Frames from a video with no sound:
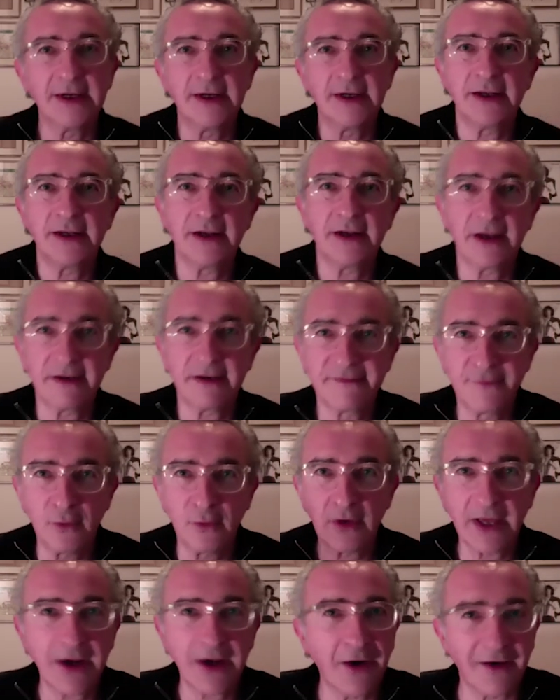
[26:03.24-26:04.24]
you know,
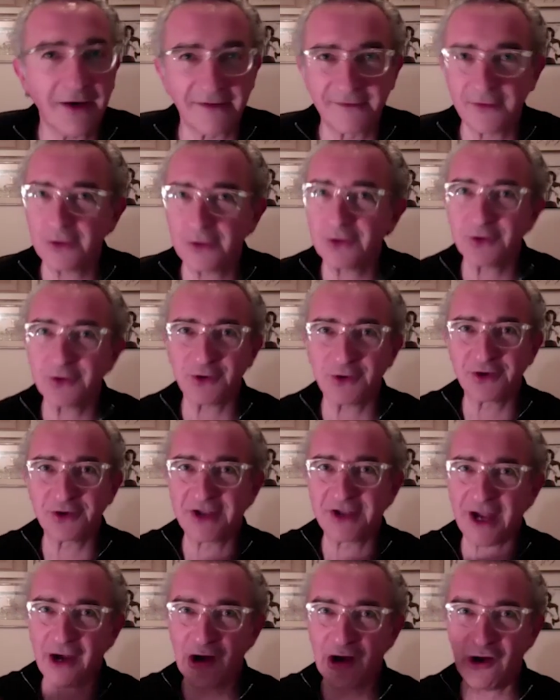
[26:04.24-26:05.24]
falling off or, or
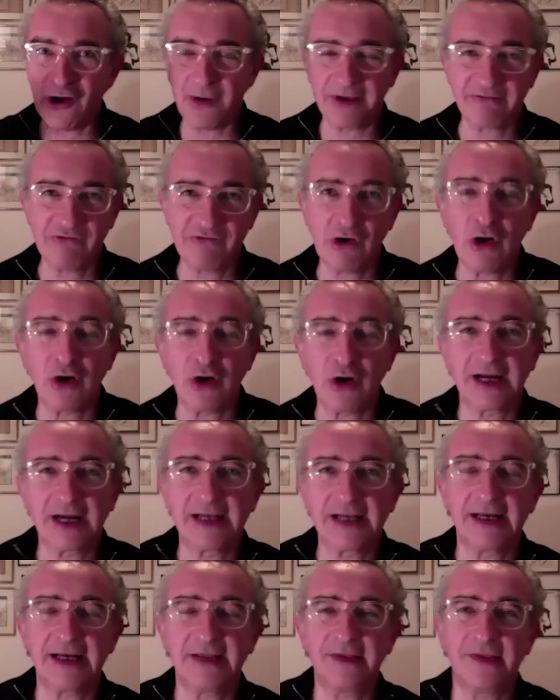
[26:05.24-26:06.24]
going wrong.
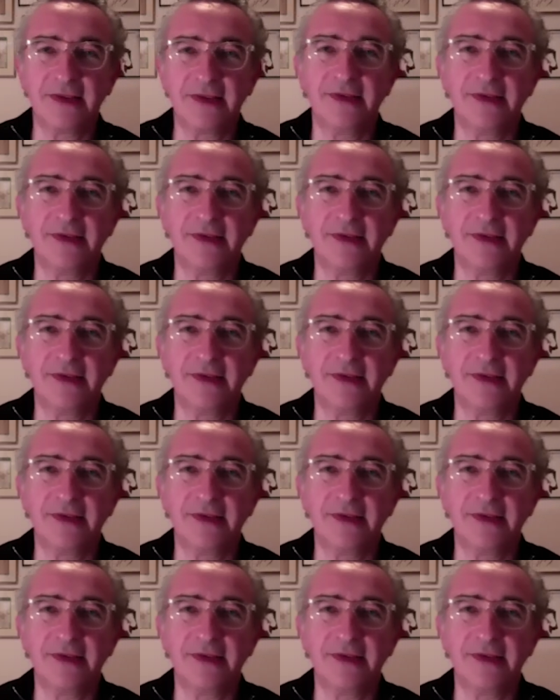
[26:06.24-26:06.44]
And, and,